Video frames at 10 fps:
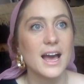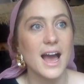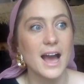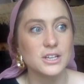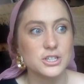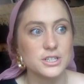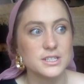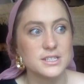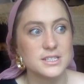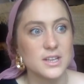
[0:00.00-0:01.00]

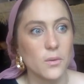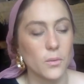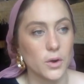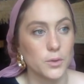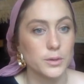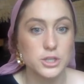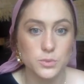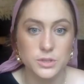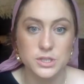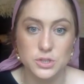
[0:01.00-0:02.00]
actions or
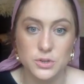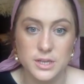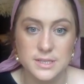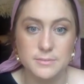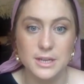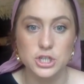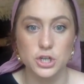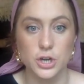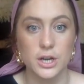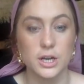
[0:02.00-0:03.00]
rituals in Judaism that
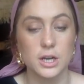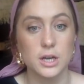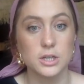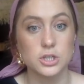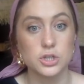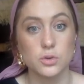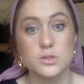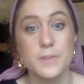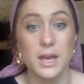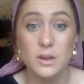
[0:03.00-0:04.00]
Shira shows
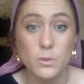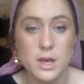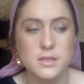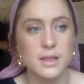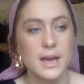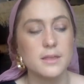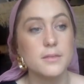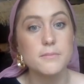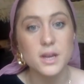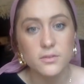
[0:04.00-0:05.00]
pain with, like
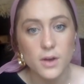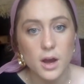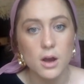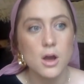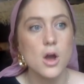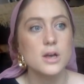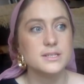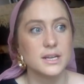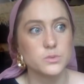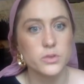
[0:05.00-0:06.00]
the mikvah,
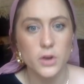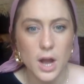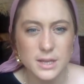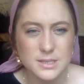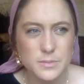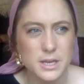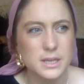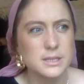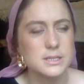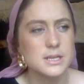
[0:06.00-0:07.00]
sex with her
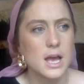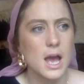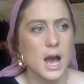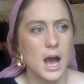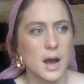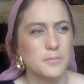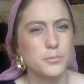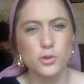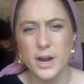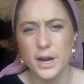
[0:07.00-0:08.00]
husband,
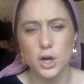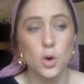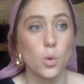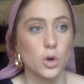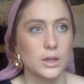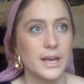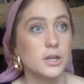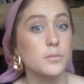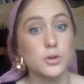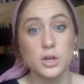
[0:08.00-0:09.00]
prayer, or like
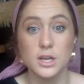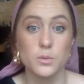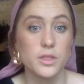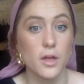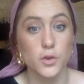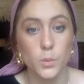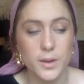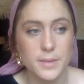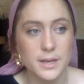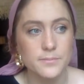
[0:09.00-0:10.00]
community with other
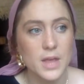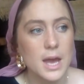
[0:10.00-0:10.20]
women,